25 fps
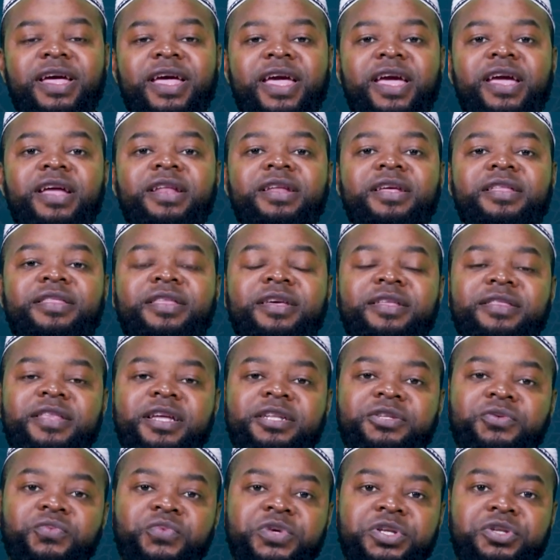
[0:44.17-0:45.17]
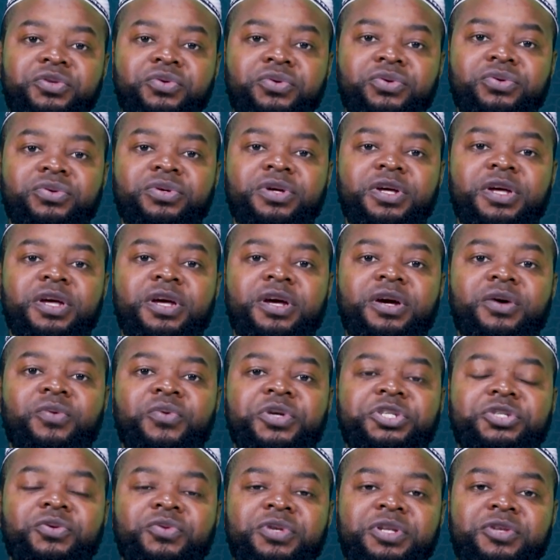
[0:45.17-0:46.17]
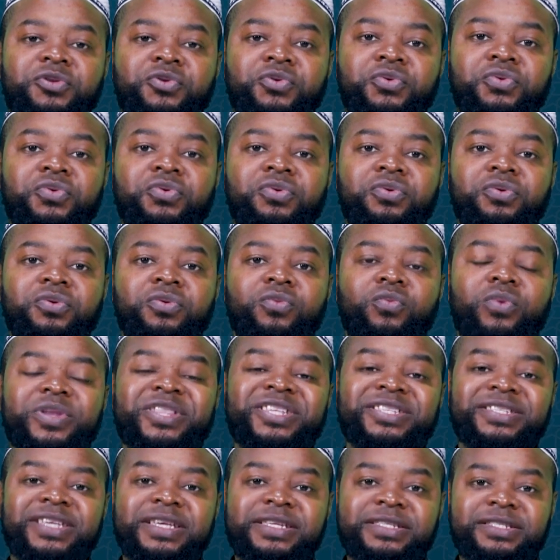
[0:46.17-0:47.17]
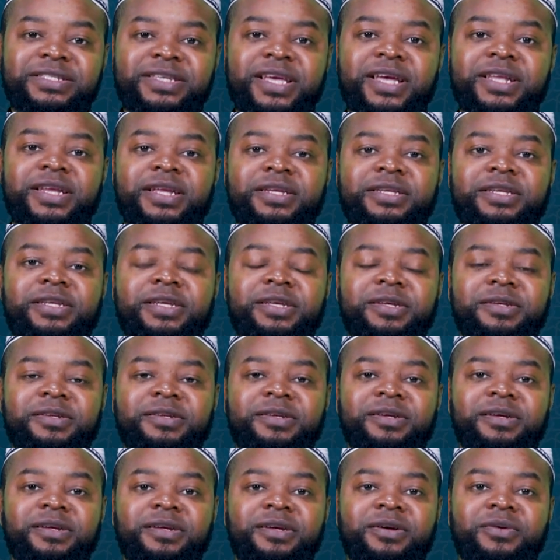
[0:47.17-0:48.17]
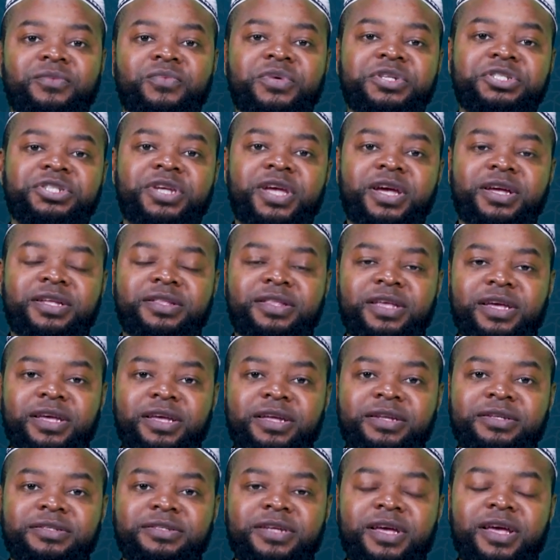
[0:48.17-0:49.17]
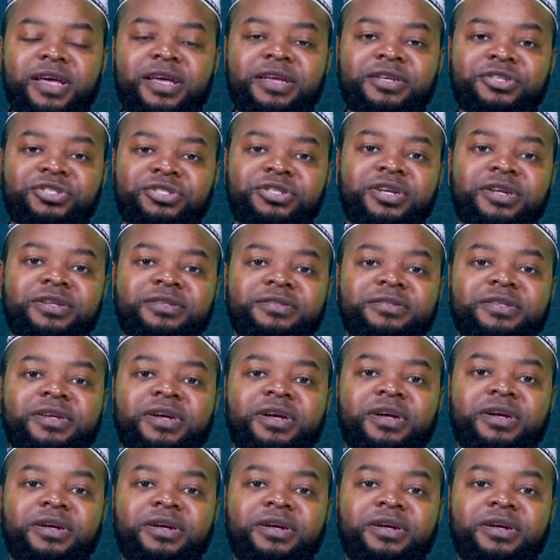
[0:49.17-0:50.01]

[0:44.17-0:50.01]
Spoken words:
Anything that we do, we should do with sincerity. We check the intention.